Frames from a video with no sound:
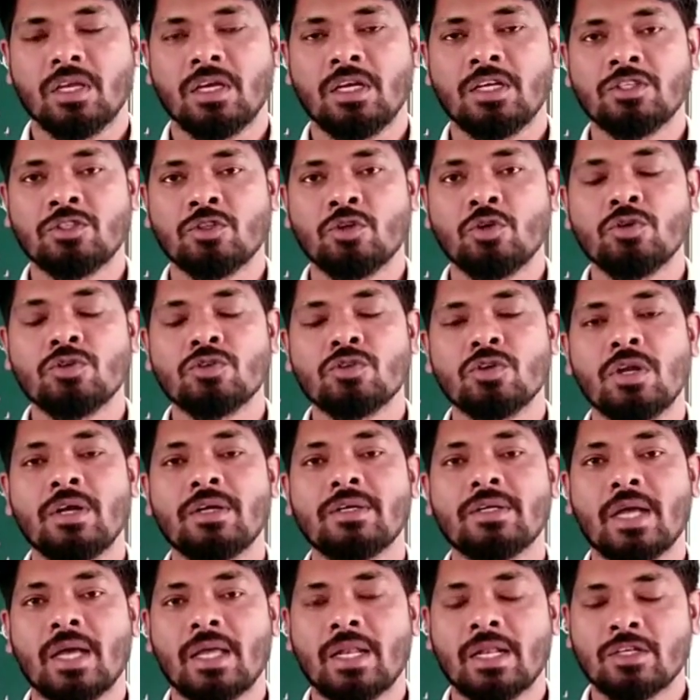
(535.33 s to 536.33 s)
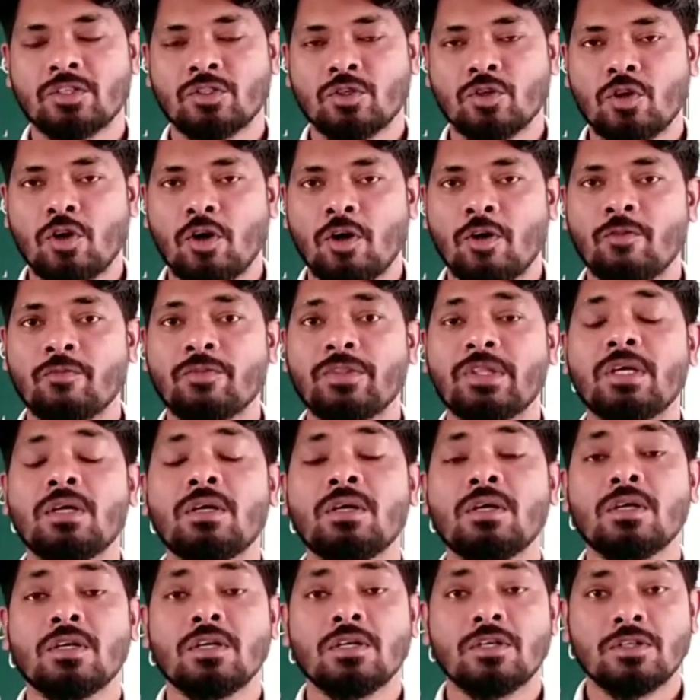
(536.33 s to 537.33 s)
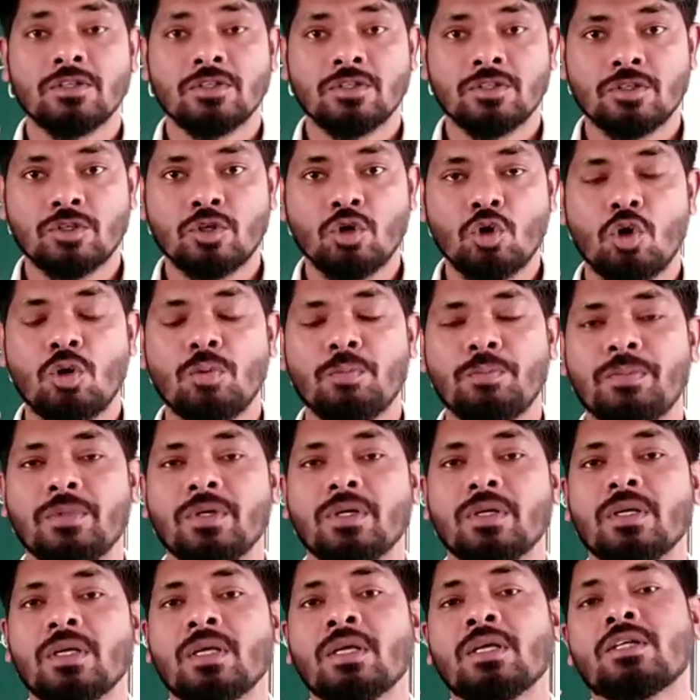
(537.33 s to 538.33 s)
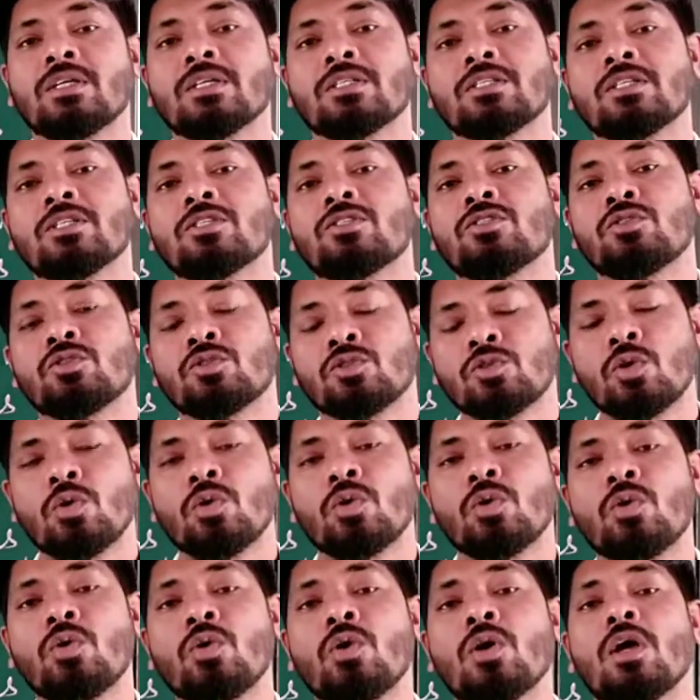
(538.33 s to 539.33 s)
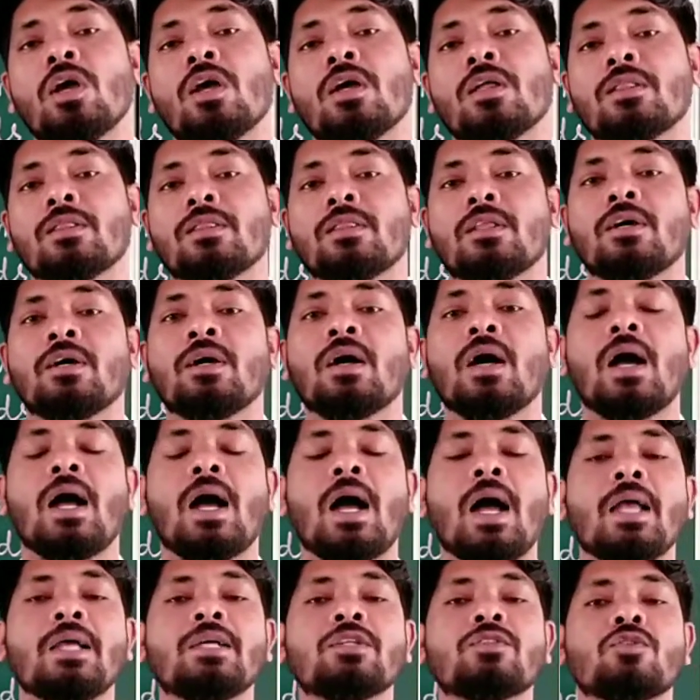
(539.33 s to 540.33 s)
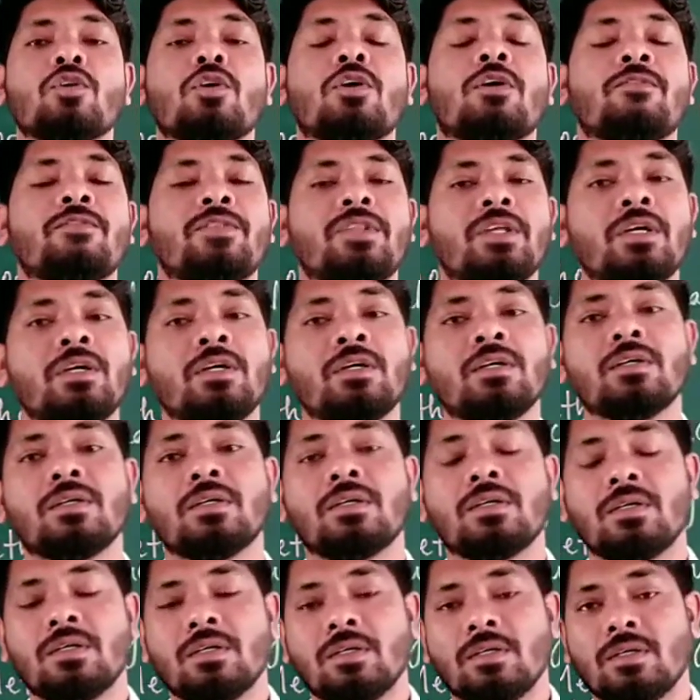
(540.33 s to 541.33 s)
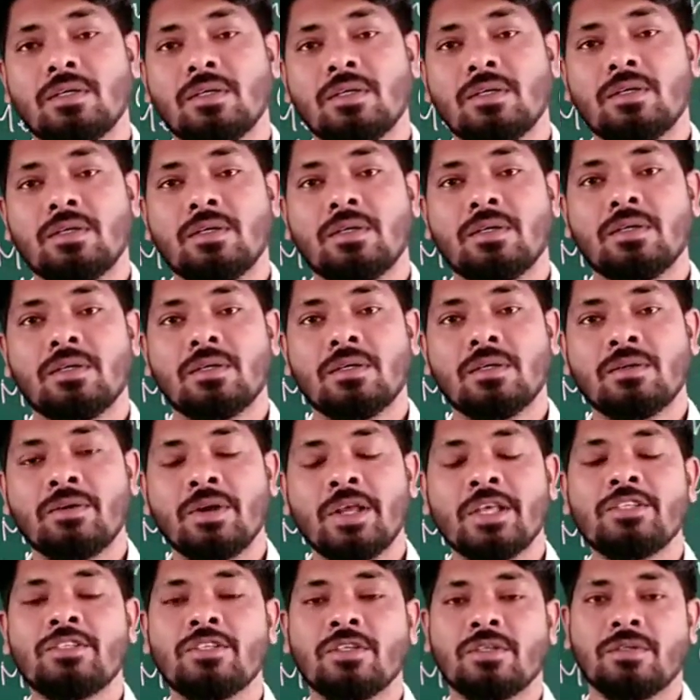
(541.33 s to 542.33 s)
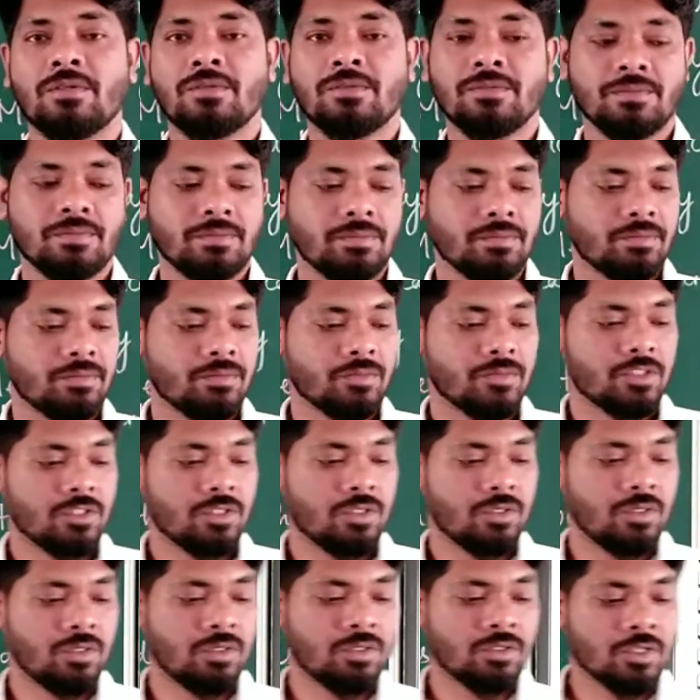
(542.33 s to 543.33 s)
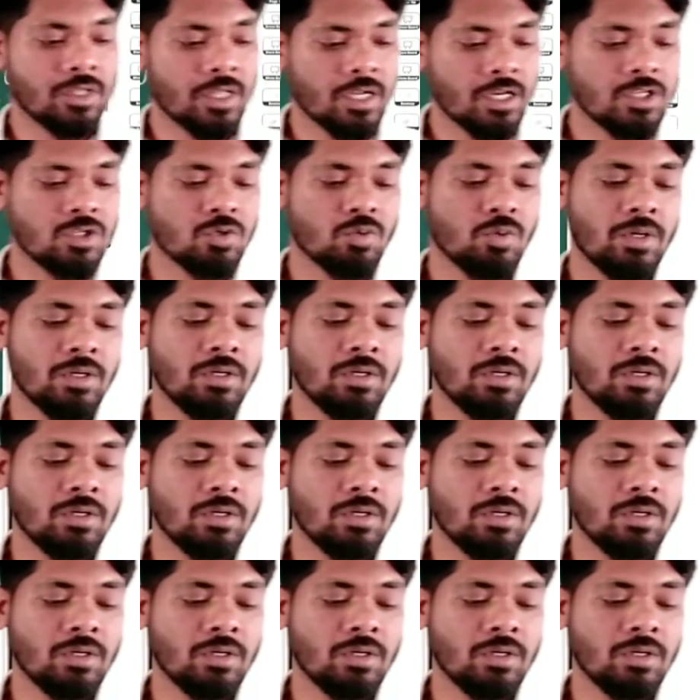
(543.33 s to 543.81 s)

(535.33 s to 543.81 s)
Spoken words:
It shows only direction of the slope. It doesn't show the height of the region. So that is